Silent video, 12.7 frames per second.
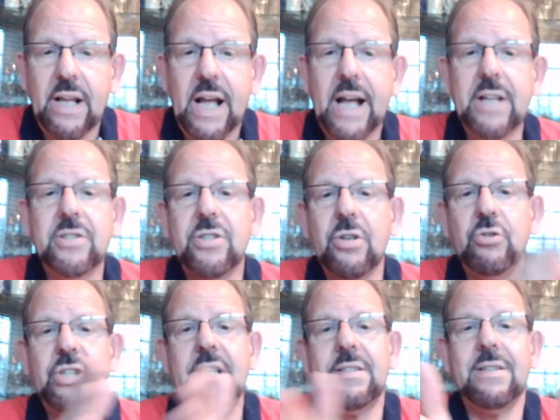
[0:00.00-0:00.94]
And so
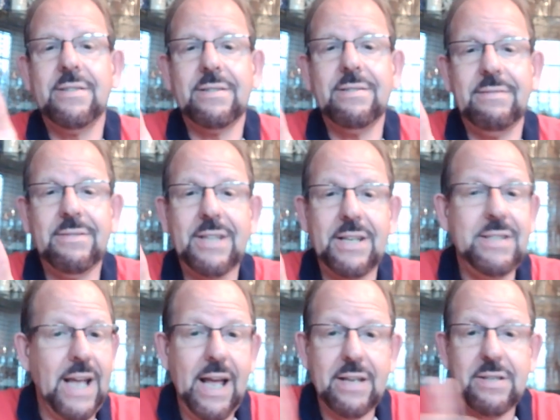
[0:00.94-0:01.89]
Jesus says,
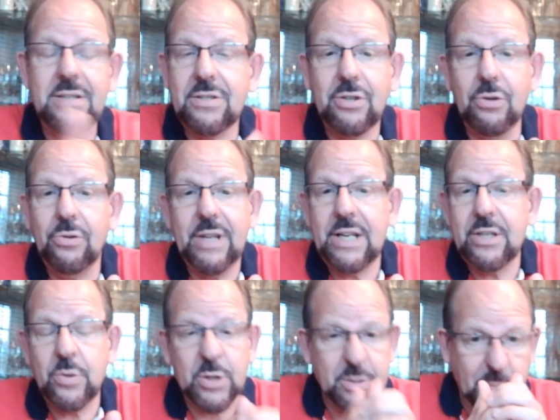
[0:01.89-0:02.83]
yes, it's a good thing
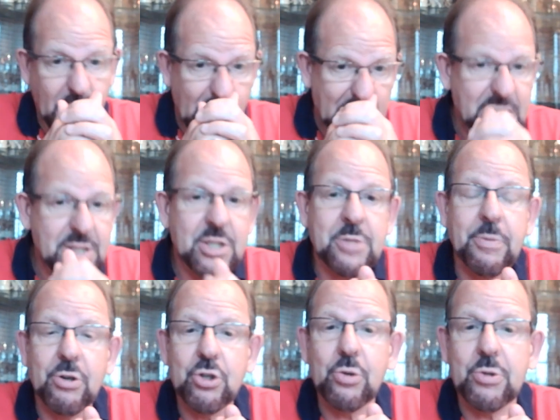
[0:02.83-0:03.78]
to aspire to
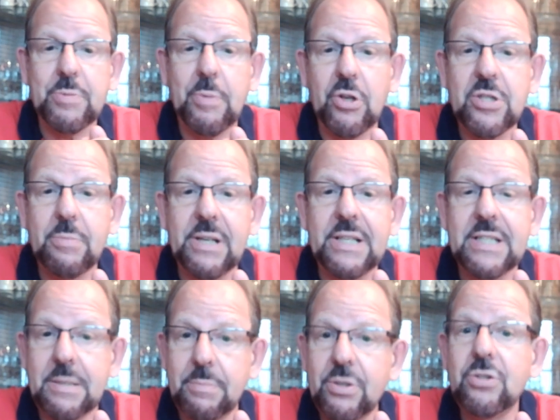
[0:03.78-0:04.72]
spiritual
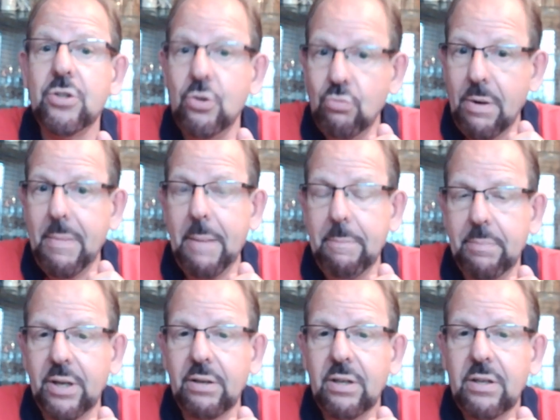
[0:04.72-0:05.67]
responsibility, but do
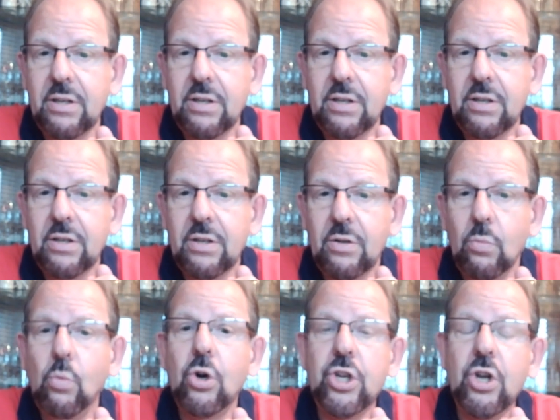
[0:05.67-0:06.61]
remember
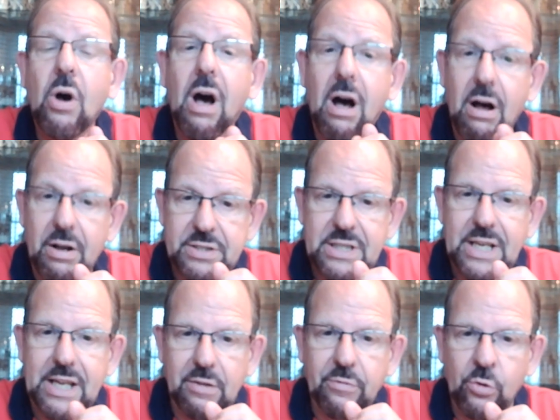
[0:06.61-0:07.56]
what you're
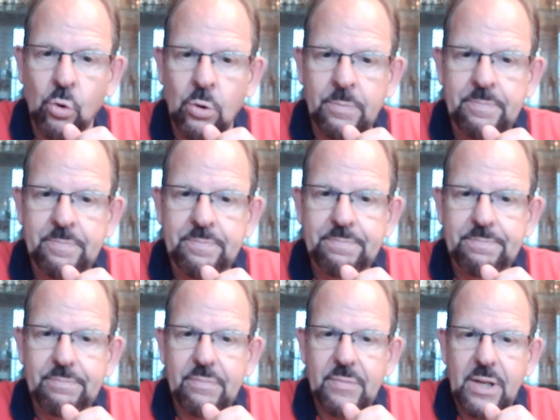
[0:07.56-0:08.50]
asking for.
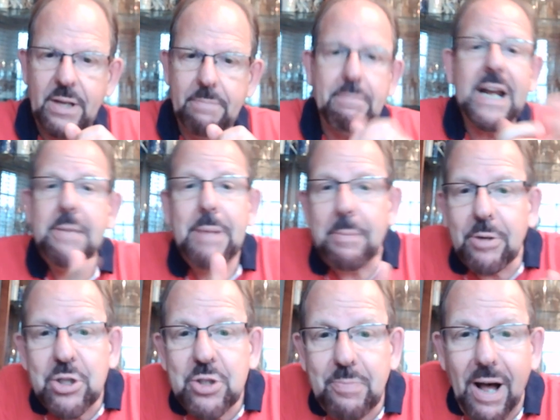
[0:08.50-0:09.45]
Many people
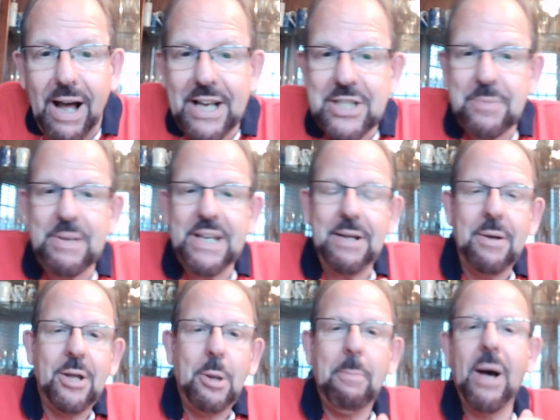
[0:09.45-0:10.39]
aspire to be
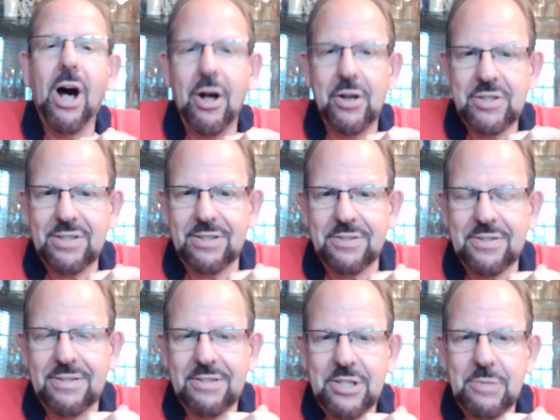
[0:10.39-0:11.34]

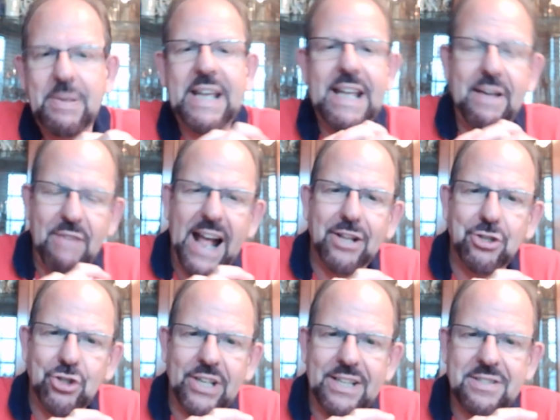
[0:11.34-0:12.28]
pastors, to be
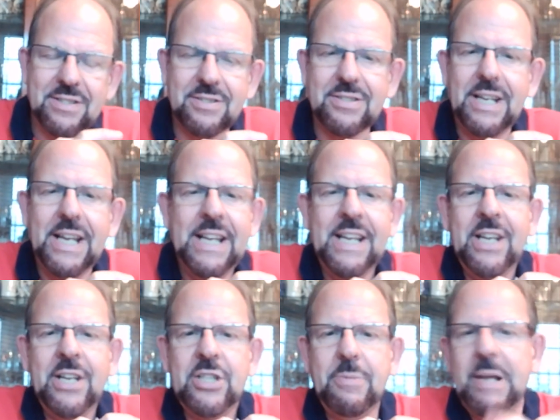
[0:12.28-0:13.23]
evangelists,
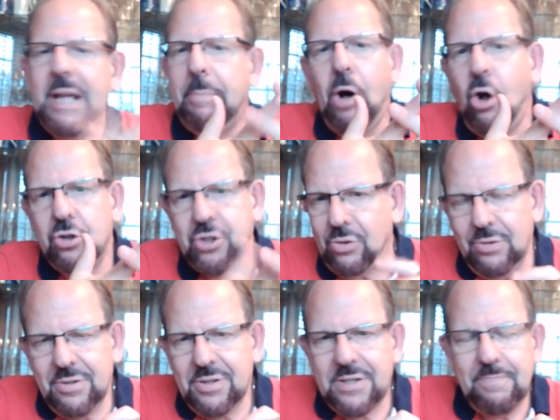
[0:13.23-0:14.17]
to be
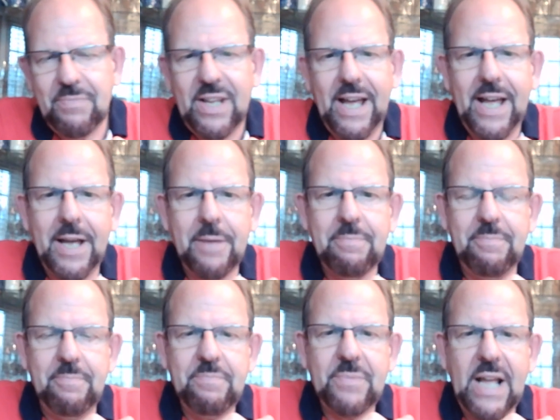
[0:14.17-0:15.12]
apostles, and
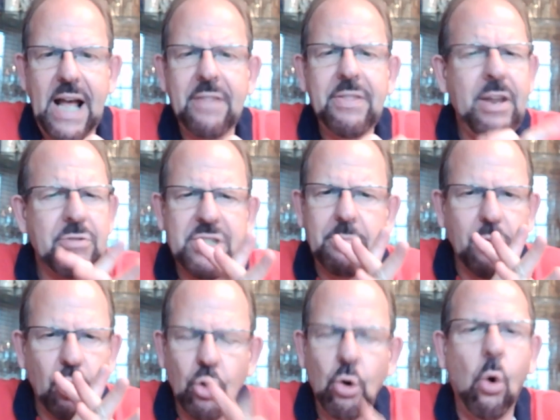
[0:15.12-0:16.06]
there is some
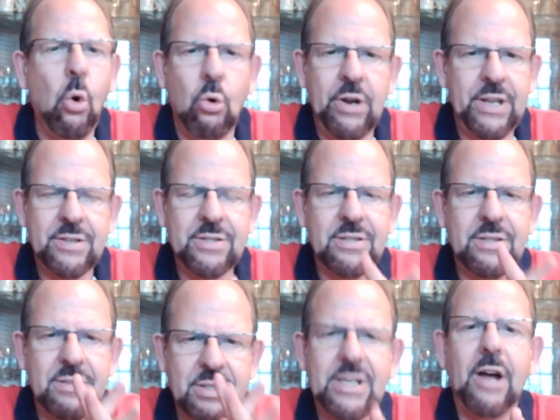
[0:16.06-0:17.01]
glorious
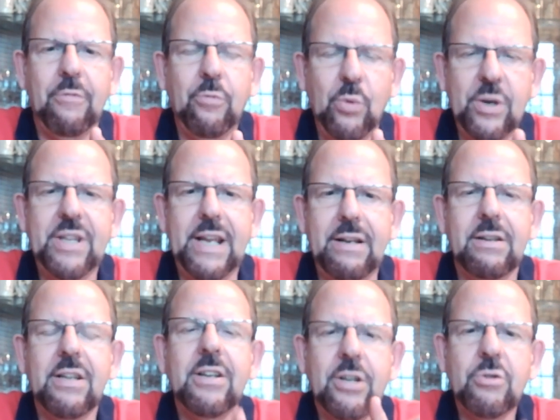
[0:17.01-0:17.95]
stuff within
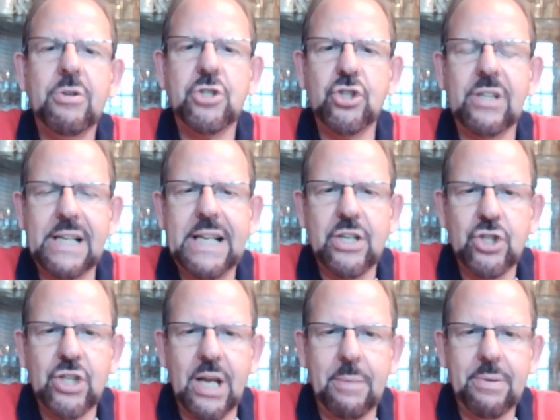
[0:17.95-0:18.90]
Christian
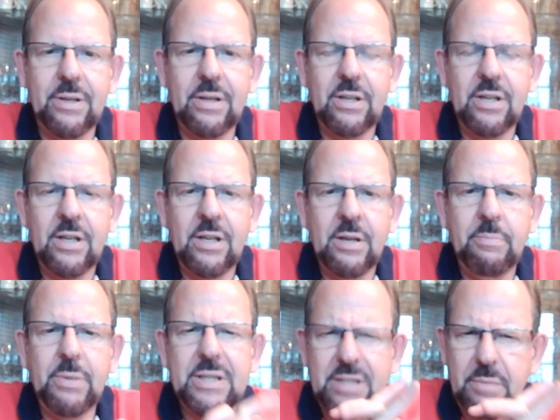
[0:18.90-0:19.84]
leadership,
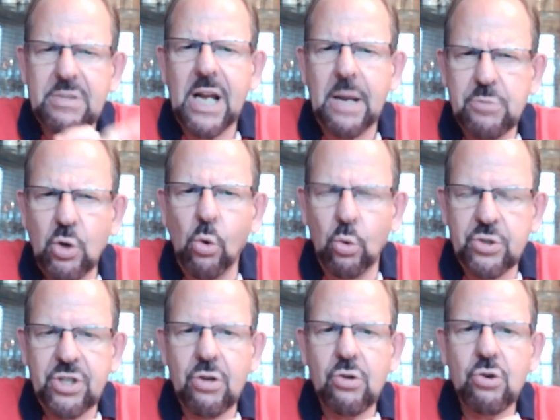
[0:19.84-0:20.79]
but sometimes
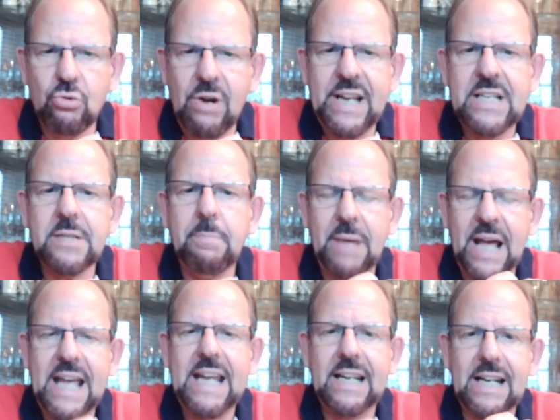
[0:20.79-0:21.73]
also great
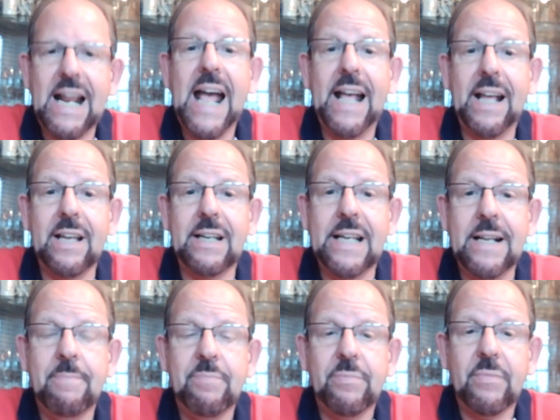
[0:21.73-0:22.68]
pain and agony
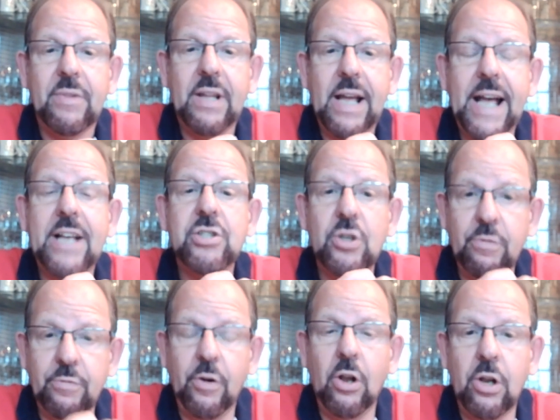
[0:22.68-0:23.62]
as you
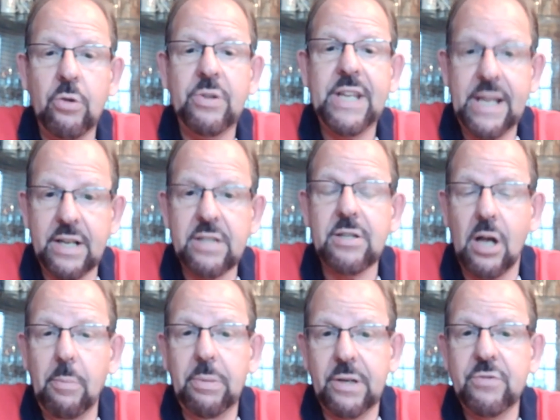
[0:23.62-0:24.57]
follow the
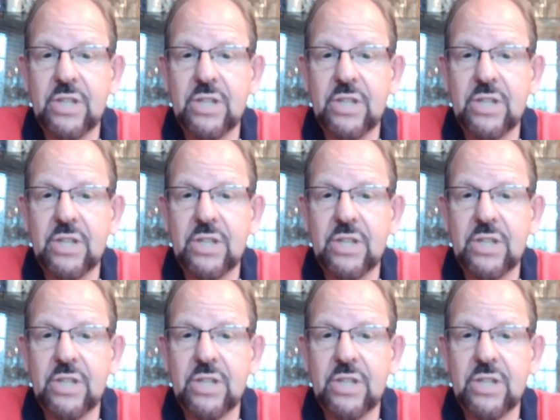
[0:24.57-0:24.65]
example of